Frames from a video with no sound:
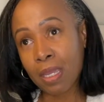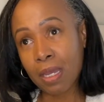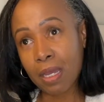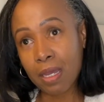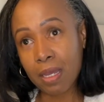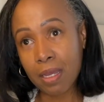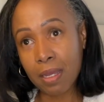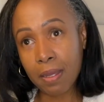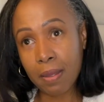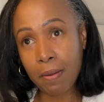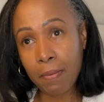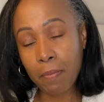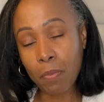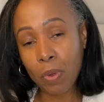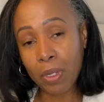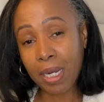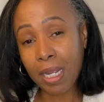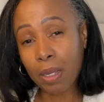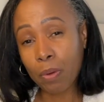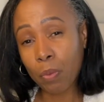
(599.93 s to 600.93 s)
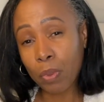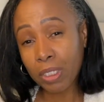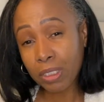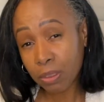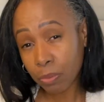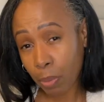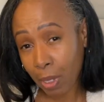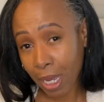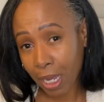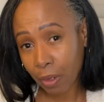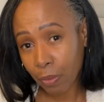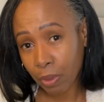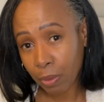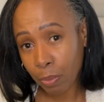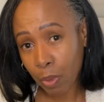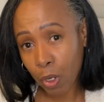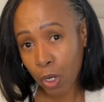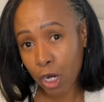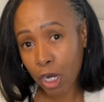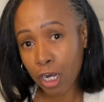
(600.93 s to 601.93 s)
Um, when I went to Pottery
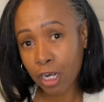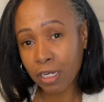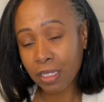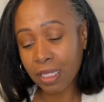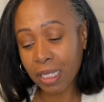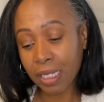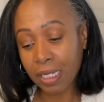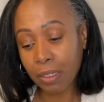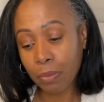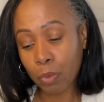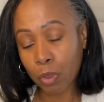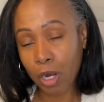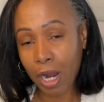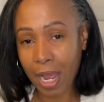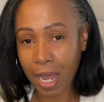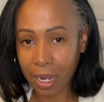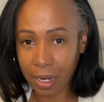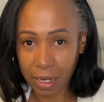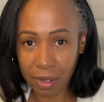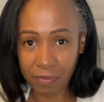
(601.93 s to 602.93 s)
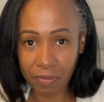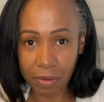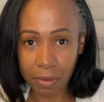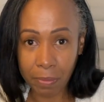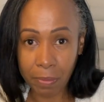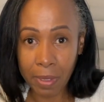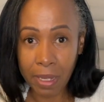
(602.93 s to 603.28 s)
Barn, they were out of them